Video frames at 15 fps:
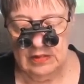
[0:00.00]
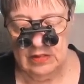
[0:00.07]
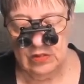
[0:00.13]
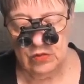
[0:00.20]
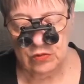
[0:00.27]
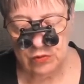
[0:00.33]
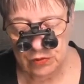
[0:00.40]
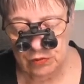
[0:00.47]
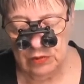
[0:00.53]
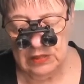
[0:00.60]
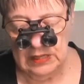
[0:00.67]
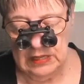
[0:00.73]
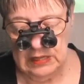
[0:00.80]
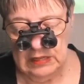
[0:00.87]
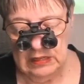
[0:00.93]

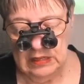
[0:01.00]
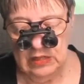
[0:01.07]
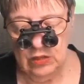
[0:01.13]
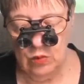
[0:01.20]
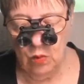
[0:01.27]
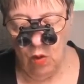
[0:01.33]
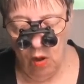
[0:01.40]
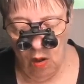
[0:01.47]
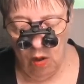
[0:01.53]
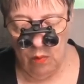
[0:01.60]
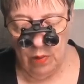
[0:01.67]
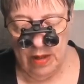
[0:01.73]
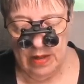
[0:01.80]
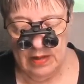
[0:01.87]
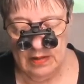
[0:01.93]
truly you
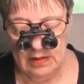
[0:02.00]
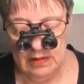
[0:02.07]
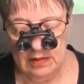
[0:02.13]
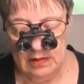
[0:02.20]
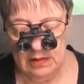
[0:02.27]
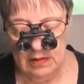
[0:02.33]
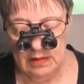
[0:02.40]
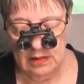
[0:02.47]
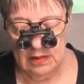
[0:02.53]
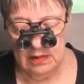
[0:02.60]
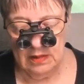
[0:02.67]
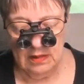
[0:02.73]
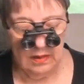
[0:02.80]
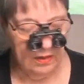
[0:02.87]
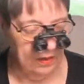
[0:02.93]
always
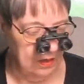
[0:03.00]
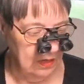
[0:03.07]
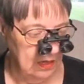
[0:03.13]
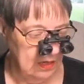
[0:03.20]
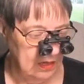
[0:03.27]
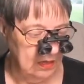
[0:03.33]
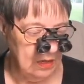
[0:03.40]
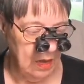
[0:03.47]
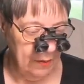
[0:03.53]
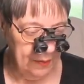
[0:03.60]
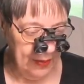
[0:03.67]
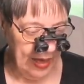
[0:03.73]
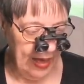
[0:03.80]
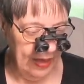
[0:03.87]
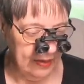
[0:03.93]
come
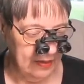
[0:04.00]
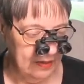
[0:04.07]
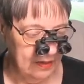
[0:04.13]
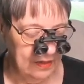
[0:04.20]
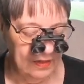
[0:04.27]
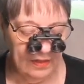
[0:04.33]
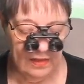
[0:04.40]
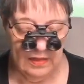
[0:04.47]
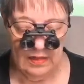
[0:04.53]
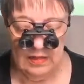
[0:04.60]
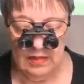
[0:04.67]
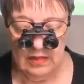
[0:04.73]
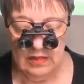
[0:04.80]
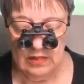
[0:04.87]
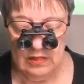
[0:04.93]
back
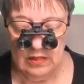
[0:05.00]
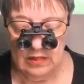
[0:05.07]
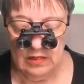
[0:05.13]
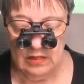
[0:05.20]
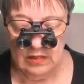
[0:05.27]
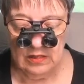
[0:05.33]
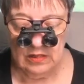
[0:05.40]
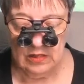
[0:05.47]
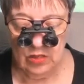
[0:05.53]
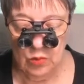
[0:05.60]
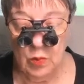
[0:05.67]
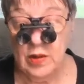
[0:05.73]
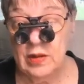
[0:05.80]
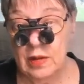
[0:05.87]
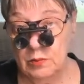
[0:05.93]
to
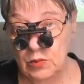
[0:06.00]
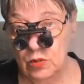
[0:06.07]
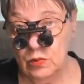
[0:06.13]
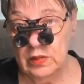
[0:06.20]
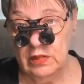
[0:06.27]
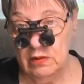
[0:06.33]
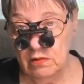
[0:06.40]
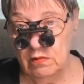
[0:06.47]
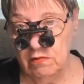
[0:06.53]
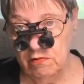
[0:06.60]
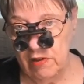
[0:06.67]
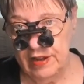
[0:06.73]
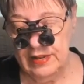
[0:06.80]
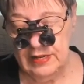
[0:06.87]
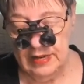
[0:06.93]
what I'm doing
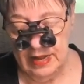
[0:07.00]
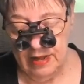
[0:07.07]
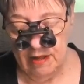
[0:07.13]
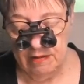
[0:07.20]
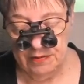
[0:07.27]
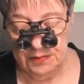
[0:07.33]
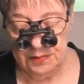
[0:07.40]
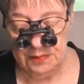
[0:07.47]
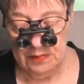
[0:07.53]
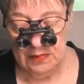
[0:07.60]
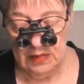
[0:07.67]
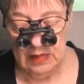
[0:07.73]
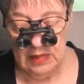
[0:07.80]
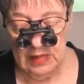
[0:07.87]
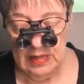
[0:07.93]
right now?
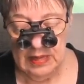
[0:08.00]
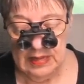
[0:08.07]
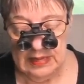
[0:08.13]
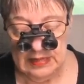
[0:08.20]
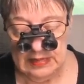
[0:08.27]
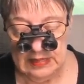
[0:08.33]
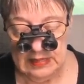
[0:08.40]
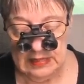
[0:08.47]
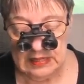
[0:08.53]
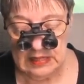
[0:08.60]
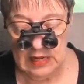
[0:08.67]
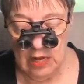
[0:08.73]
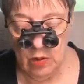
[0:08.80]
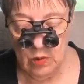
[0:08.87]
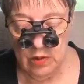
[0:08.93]
Is it
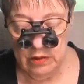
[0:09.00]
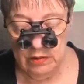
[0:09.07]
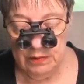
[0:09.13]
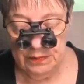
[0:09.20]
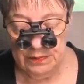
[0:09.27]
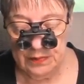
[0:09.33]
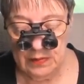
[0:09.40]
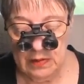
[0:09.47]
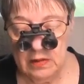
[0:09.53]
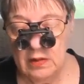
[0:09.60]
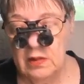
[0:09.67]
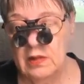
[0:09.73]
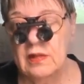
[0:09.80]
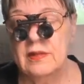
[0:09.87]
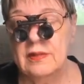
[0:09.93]
slower?
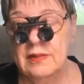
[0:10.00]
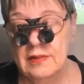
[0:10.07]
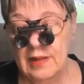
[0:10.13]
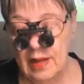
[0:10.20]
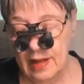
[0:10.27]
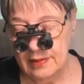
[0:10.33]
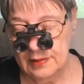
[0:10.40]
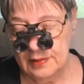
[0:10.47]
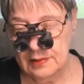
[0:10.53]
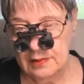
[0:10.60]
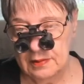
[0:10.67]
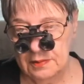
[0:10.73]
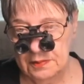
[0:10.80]
Yes.